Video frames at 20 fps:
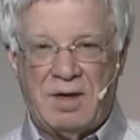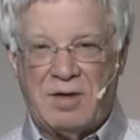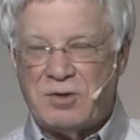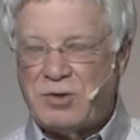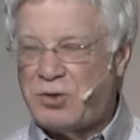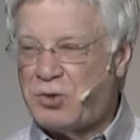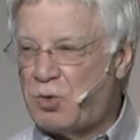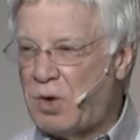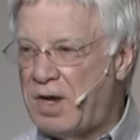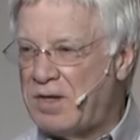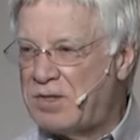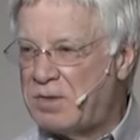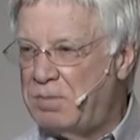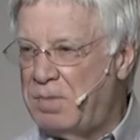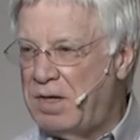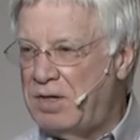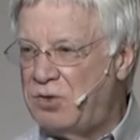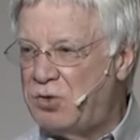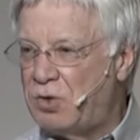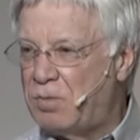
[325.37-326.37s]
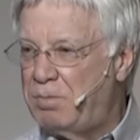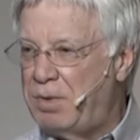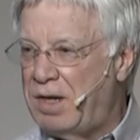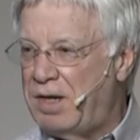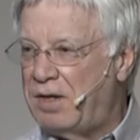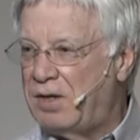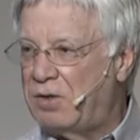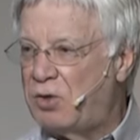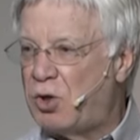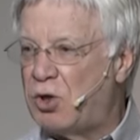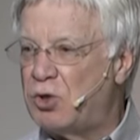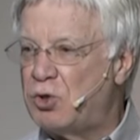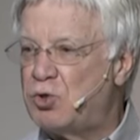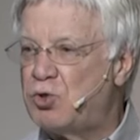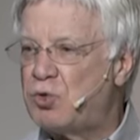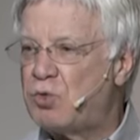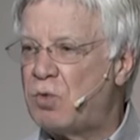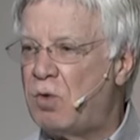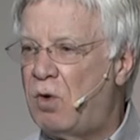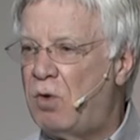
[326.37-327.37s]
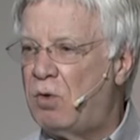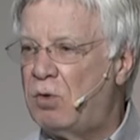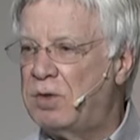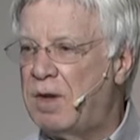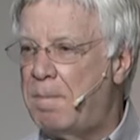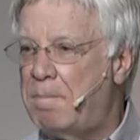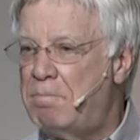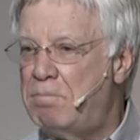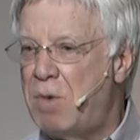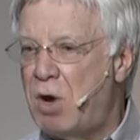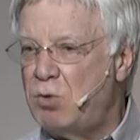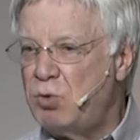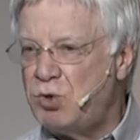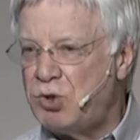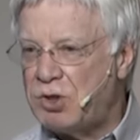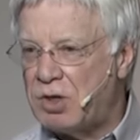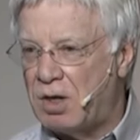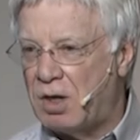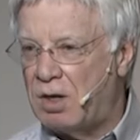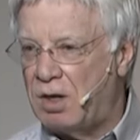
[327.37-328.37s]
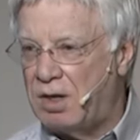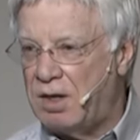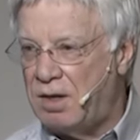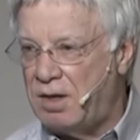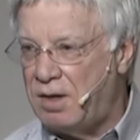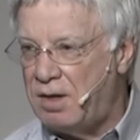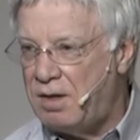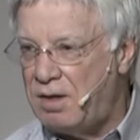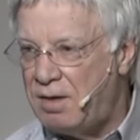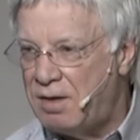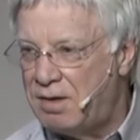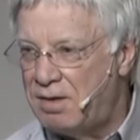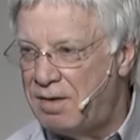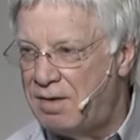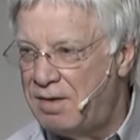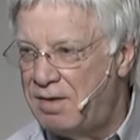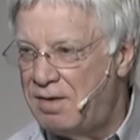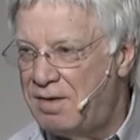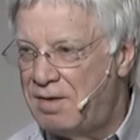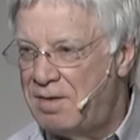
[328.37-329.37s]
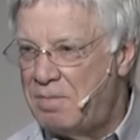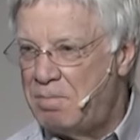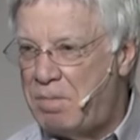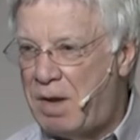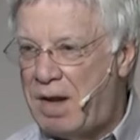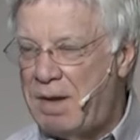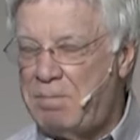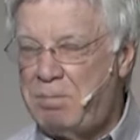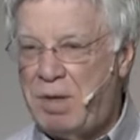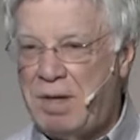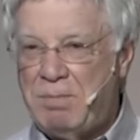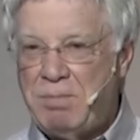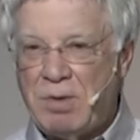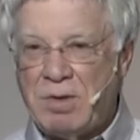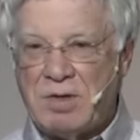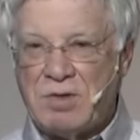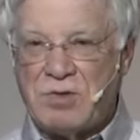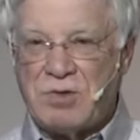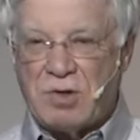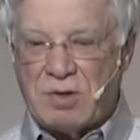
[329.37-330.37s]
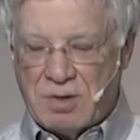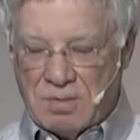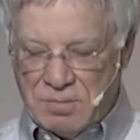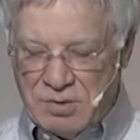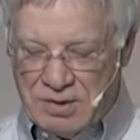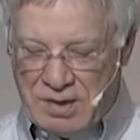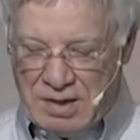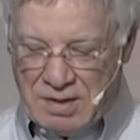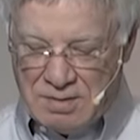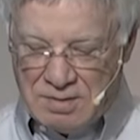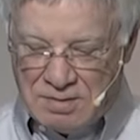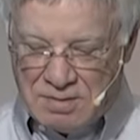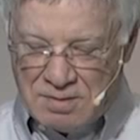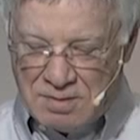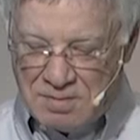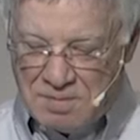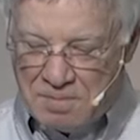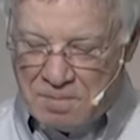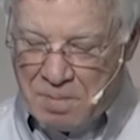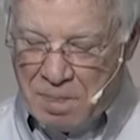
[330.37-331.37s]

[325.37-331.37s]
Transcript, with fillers: Stress means you're being controlled emotionally by people and circumstances.